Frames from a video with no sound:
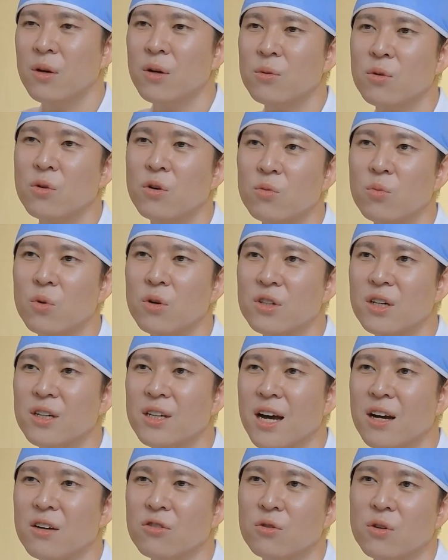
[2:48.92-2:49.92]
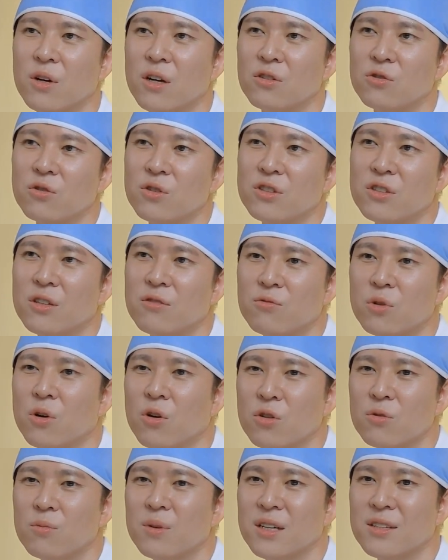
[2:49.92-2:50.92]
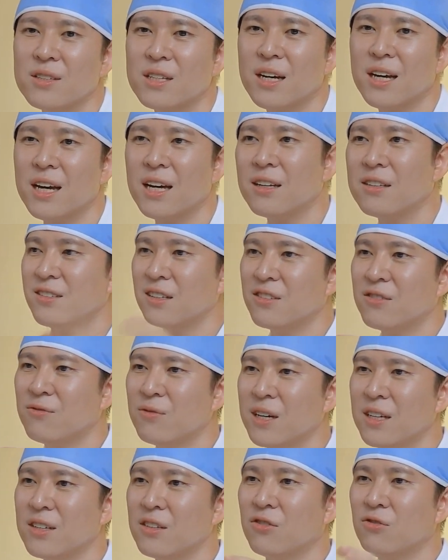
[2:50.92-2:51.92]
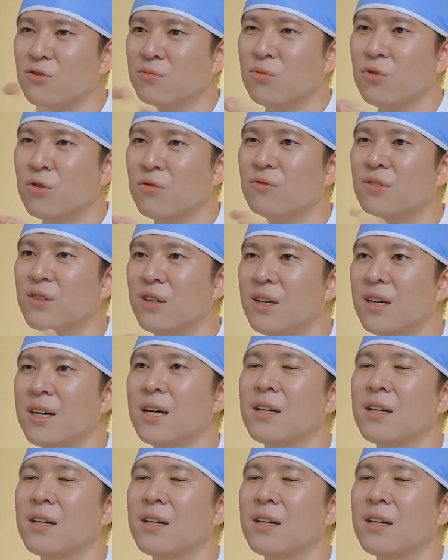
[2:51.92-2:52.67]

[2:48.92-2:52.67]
people who want a natural increase in volume as their excess fat is removed